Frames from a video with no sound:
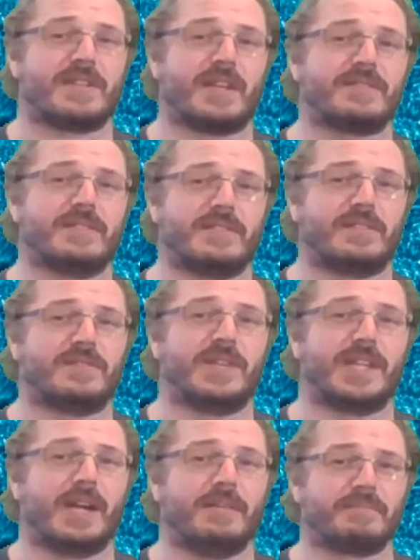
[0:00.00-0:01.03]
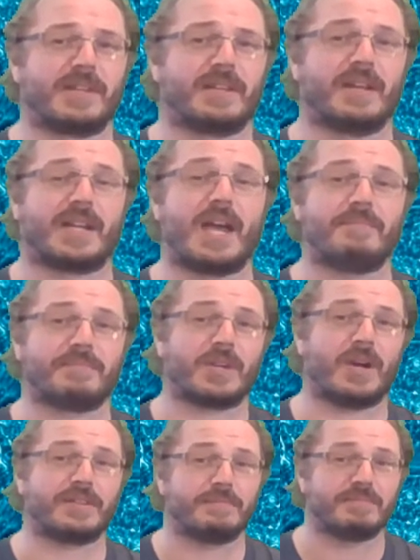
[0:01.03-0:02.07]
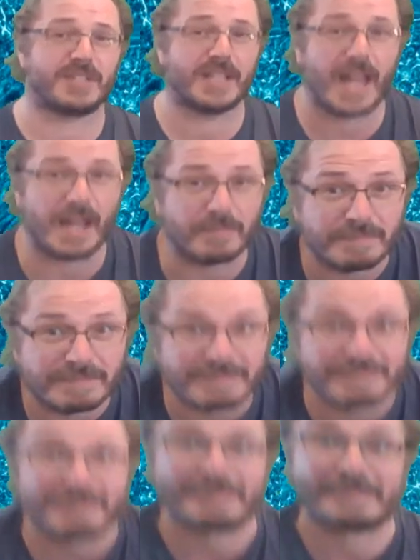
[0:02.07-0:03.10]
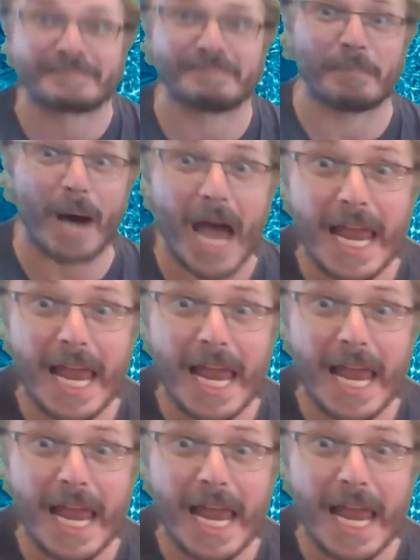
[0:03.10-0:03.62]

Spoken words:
of this video. Okay, guys, see you later. Bye.